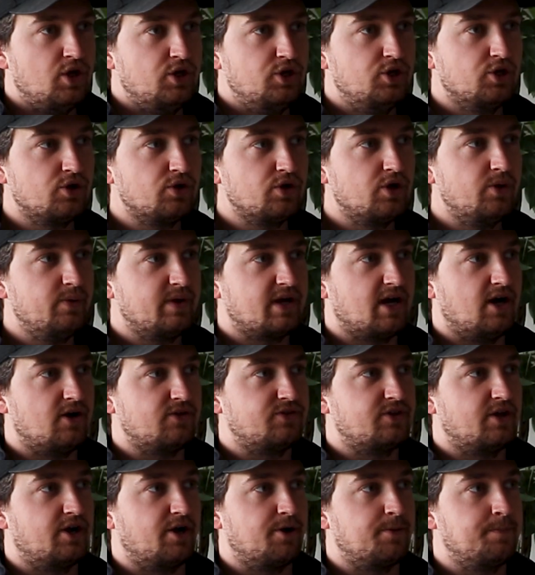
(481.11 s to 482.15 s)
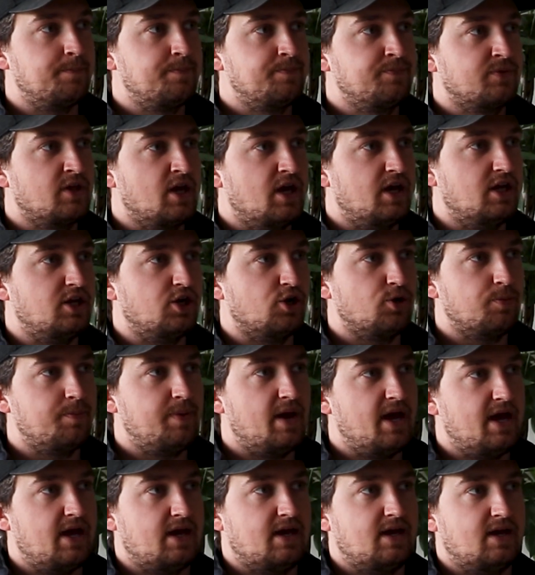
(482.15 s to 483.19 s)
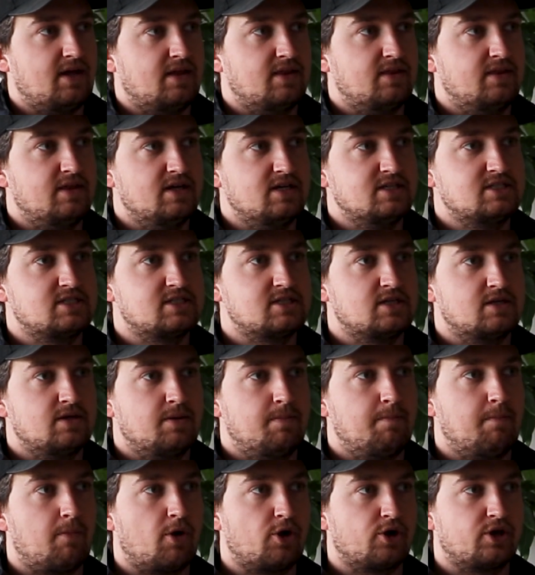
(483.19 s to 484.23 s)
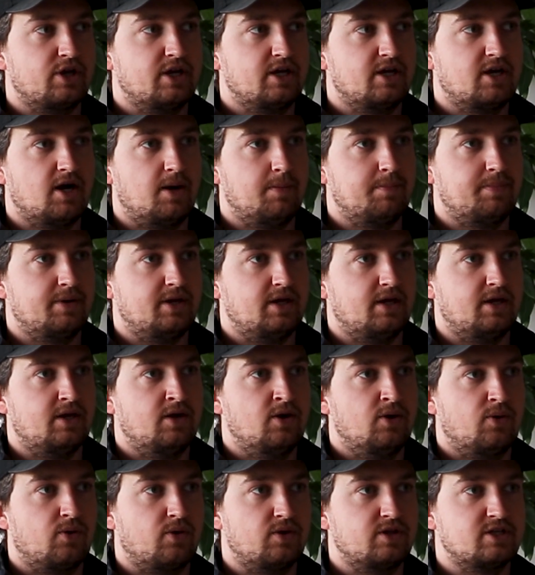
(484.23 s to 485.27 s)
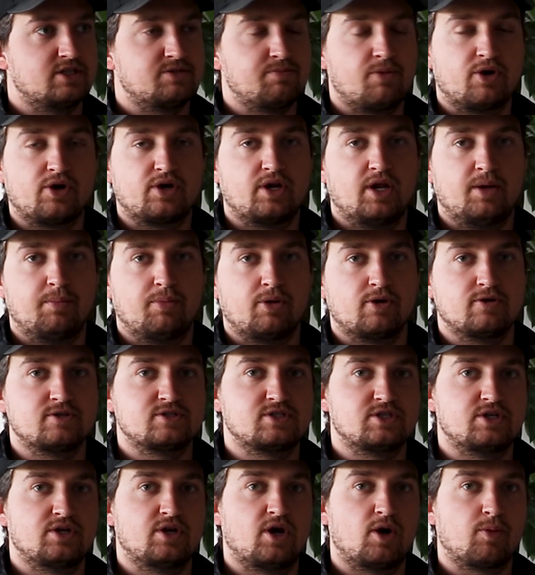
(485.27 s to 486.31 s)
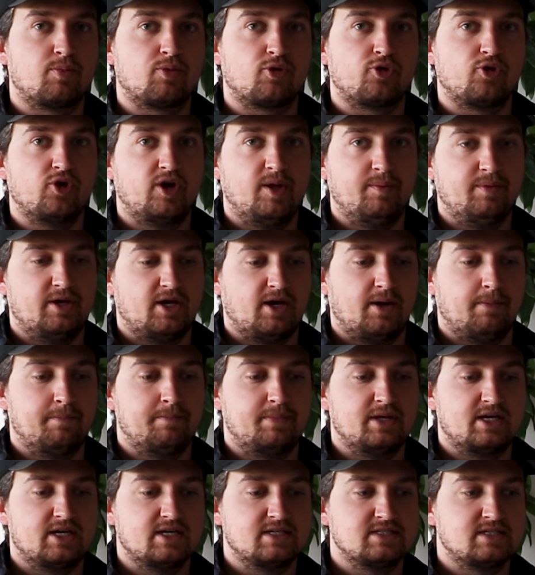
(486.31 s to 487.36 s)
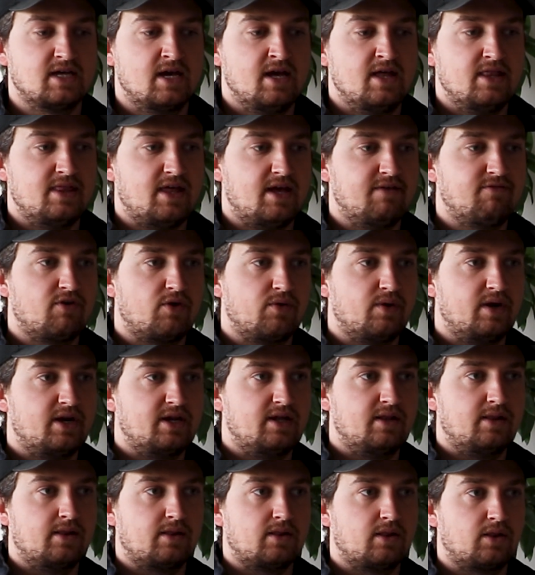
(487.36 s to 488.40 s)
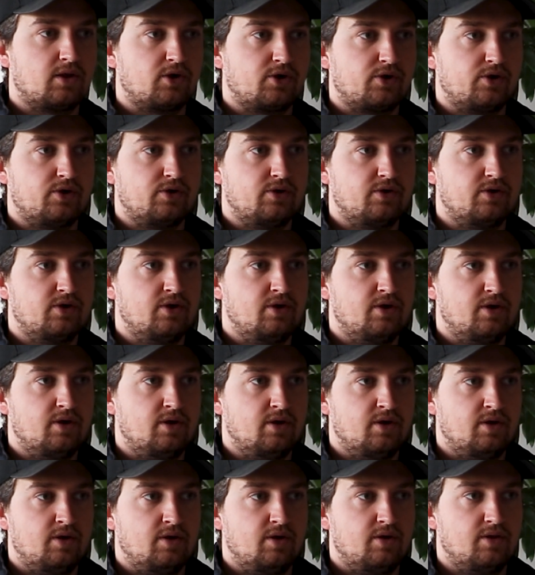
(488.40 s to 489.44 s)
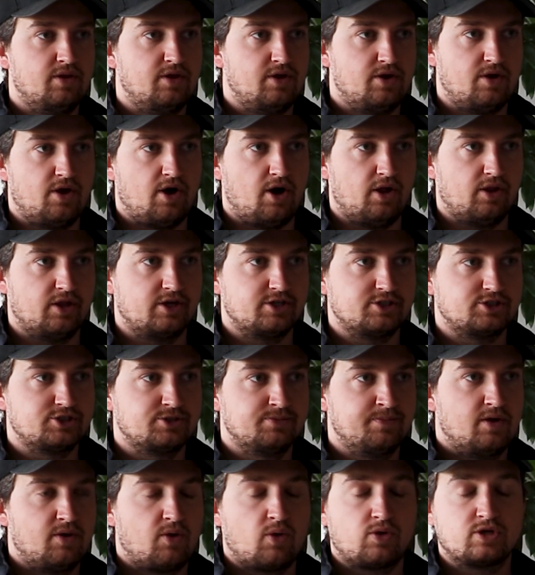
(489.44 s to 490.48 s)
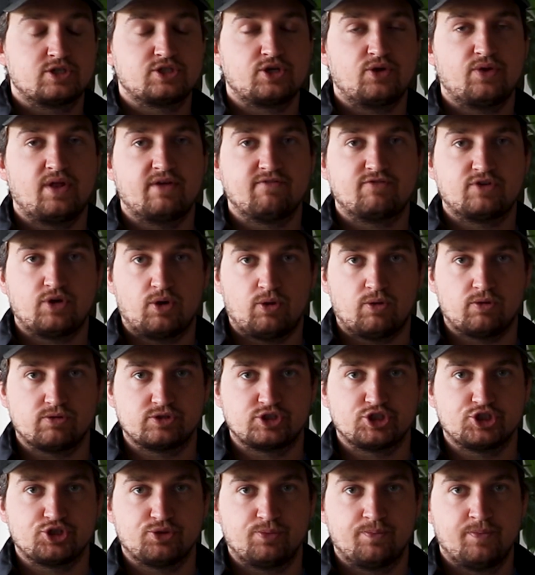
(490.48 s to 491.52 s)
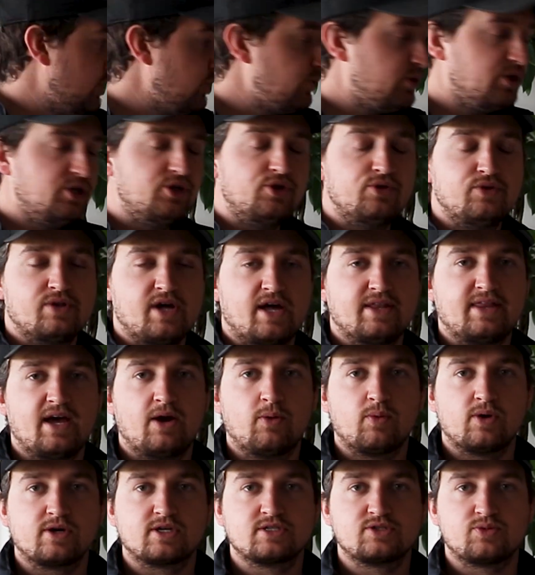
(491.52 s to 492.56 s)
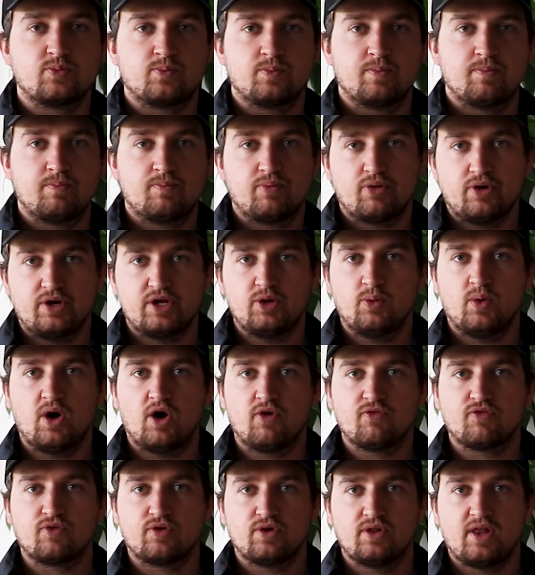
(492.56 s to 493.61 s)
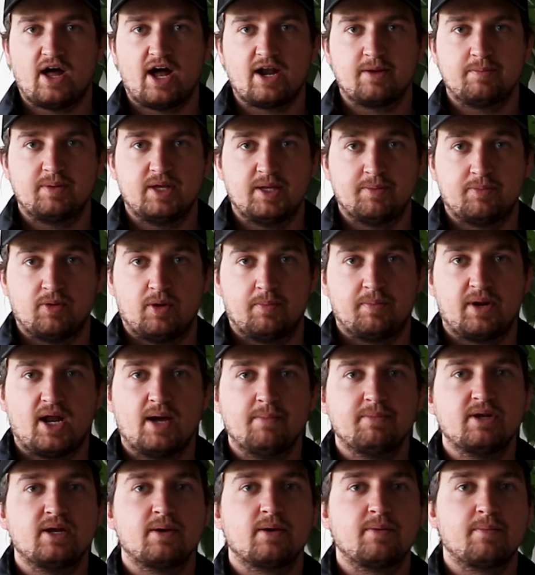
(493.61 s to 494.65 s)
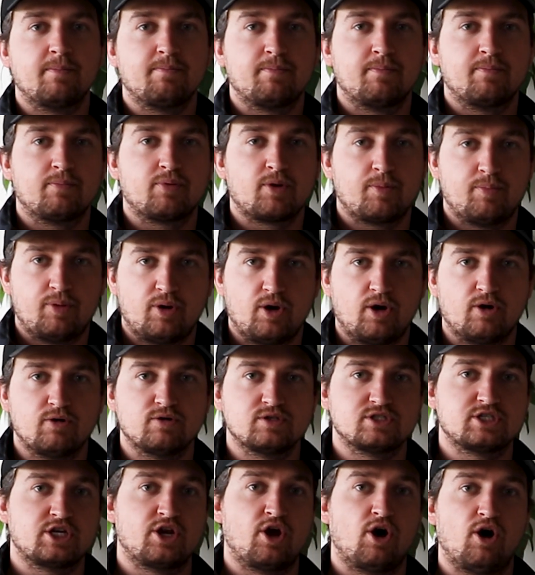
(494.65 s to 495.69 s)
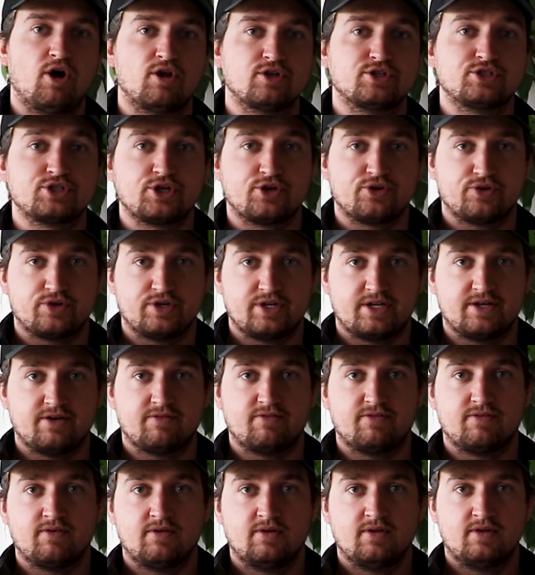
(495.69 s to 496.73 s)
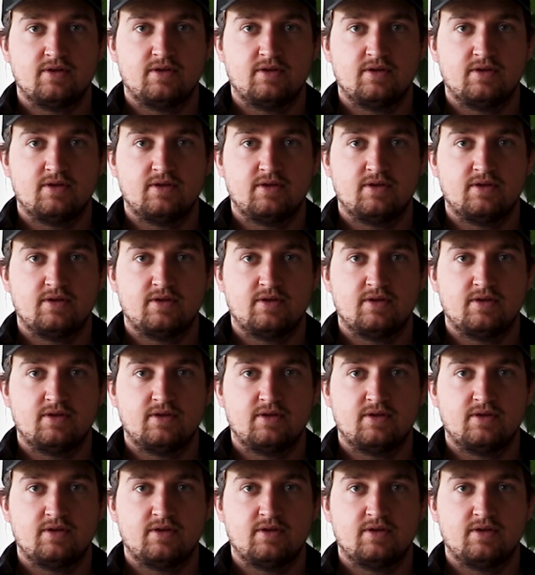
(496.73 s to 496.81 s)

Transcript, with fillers: You're going out there and you're paying this marketing company or this marketing person a premium because they've already learned the knowledge, or so they've told you. You can do that, that works pretty well for a lot of people, but I'm gonna propose an alternative